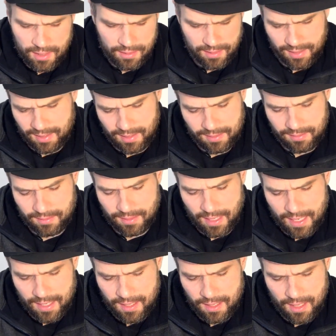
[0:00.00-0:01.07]
Like, is it
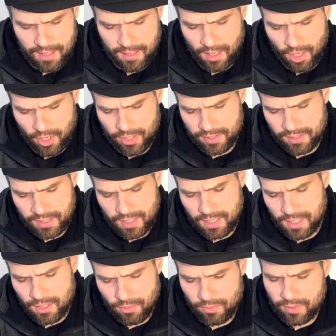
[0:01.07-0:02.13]
an
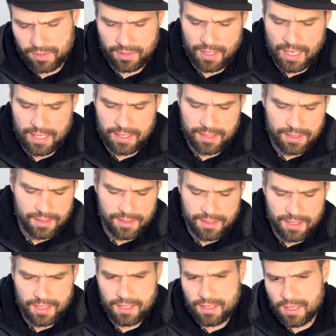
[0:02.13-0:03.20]
RZ or is it a
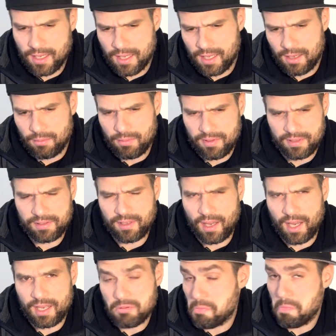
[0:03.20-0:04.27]
Z with a
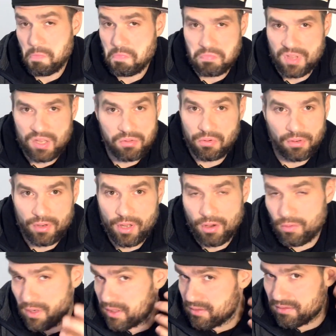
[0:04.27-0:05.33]
dot? You don't
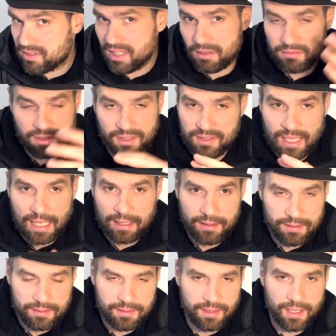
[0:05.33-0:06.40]
know. It sounds exactly
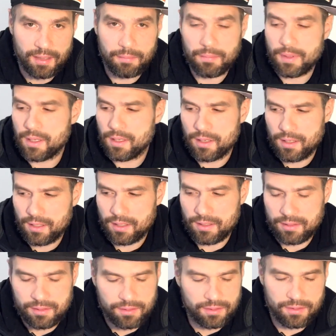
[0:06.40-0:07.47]
the same.
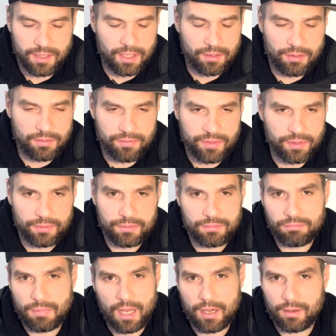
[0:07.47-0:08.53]
Kids just get confused.
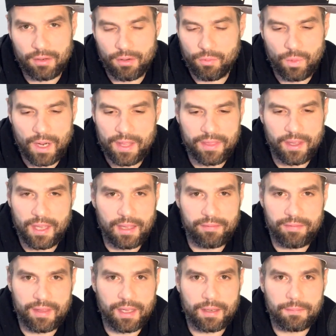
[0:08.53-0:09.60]
I don't know why they have
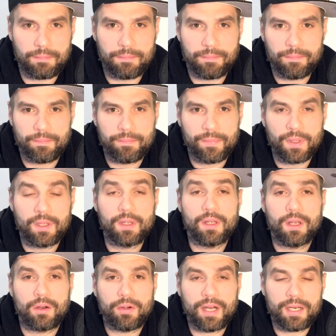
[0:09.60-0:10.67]
that.
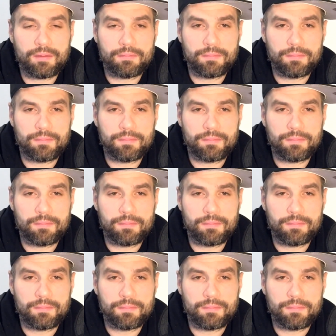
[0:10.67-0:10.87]
All right.